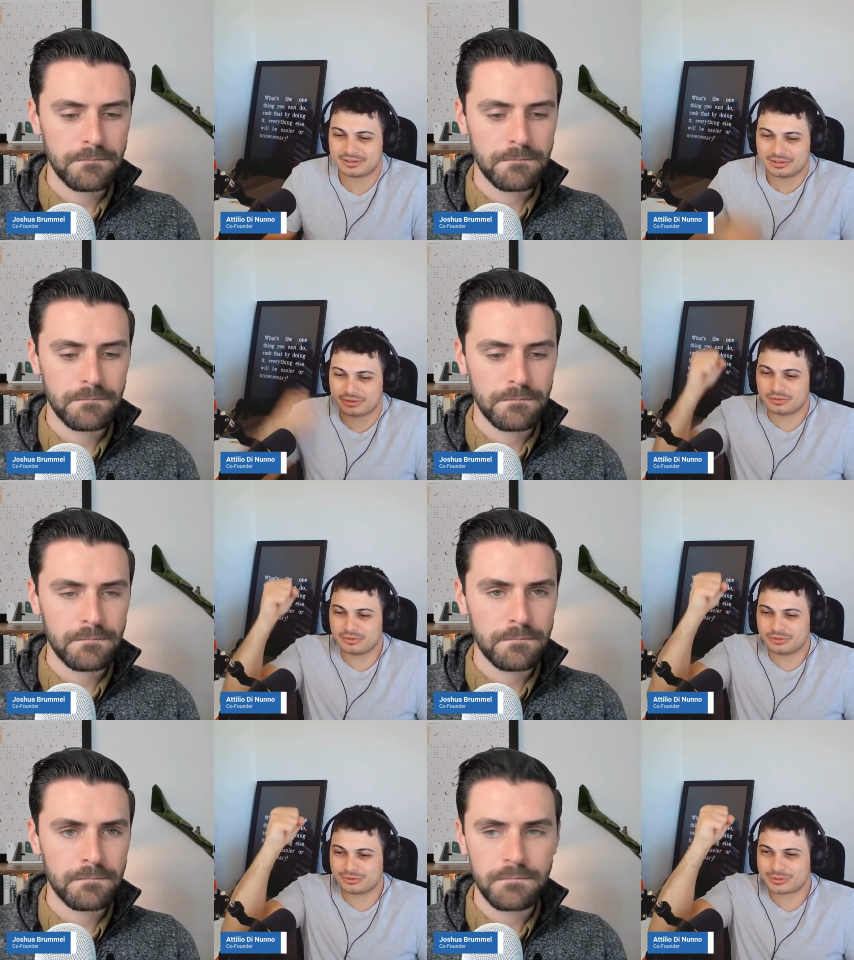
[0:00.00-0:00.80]
Speaker 1: You'll
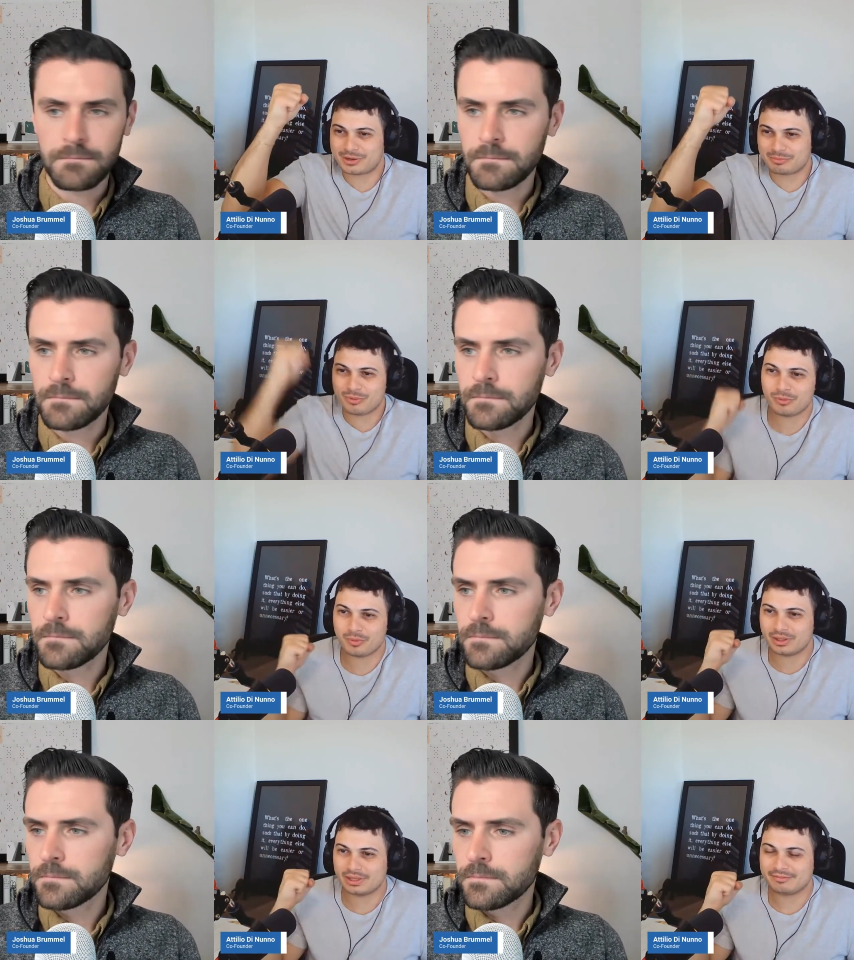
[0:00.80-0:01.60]
you'll try to pull
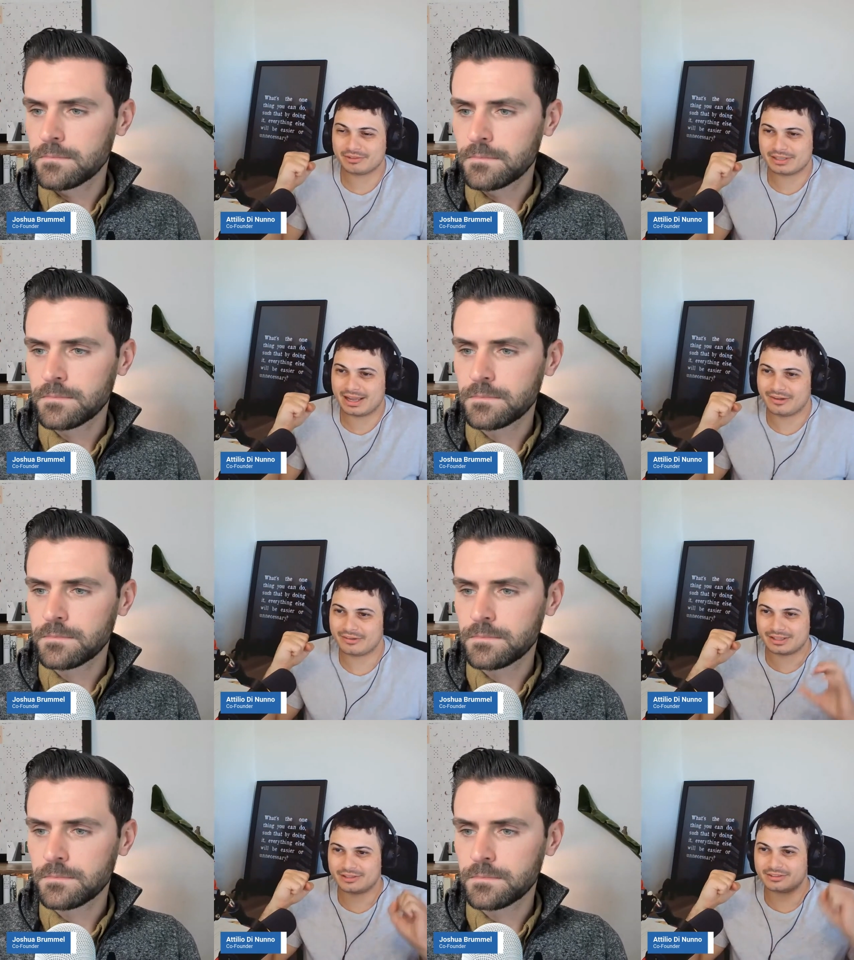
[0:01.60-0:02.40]
one lever down
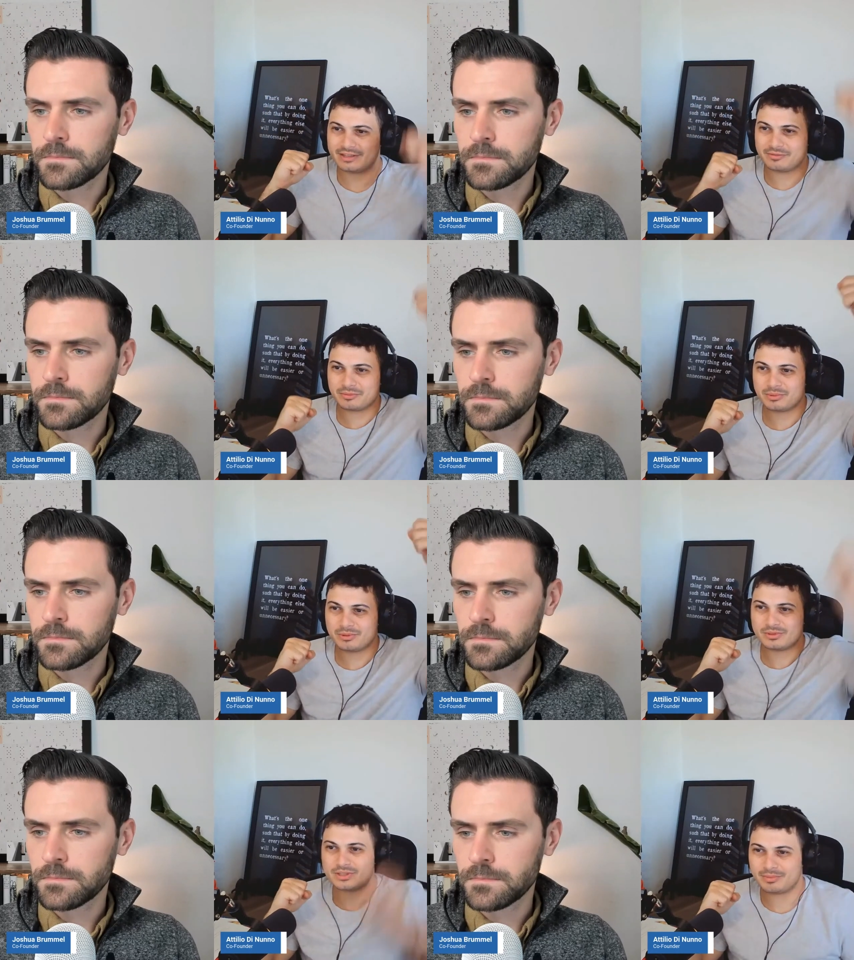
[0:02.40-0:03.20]
and the other lever
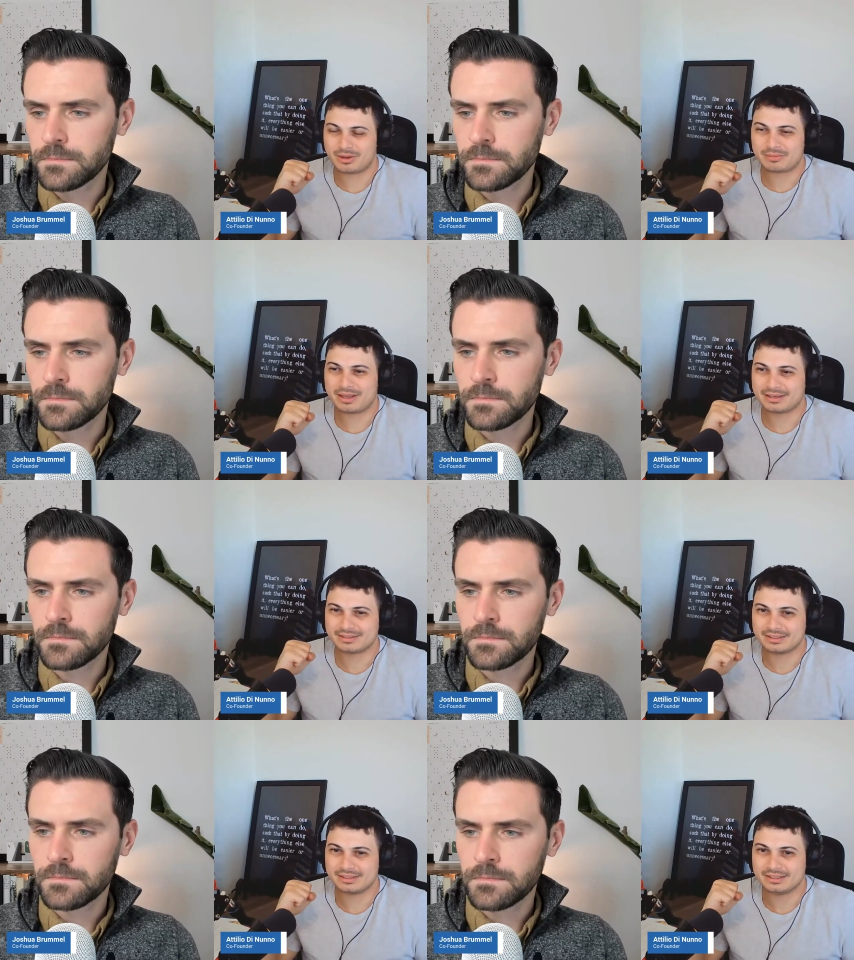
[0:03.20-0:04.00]
pulls up
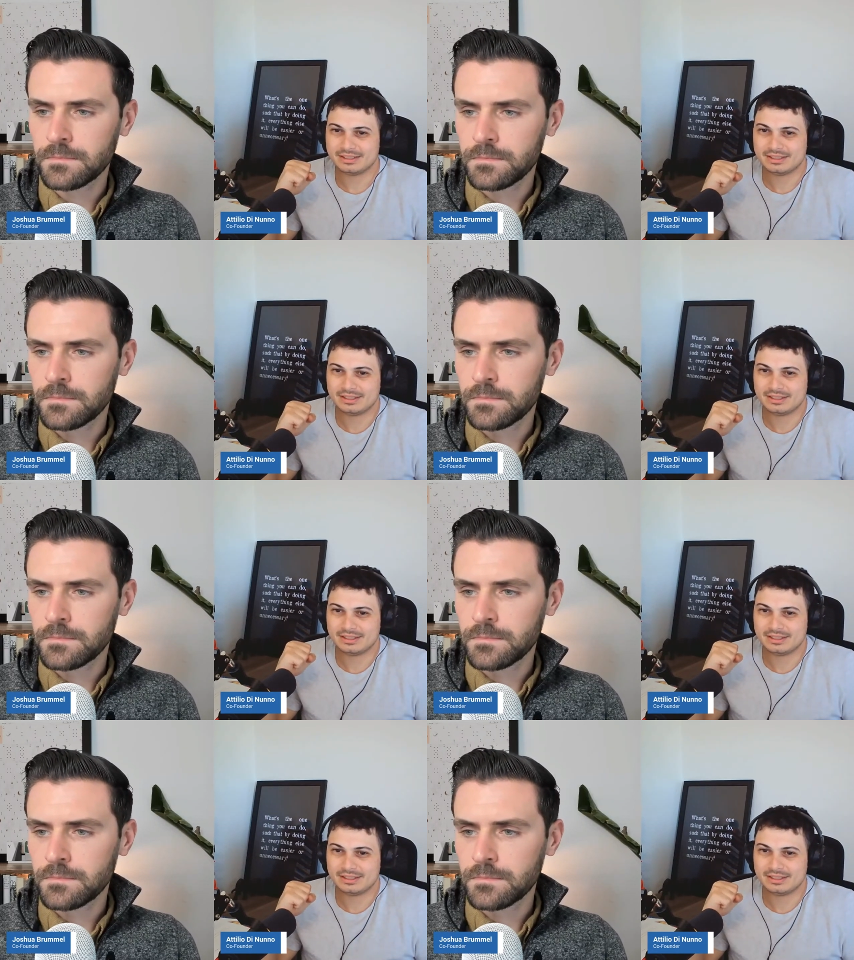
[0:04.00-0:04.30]
automatically.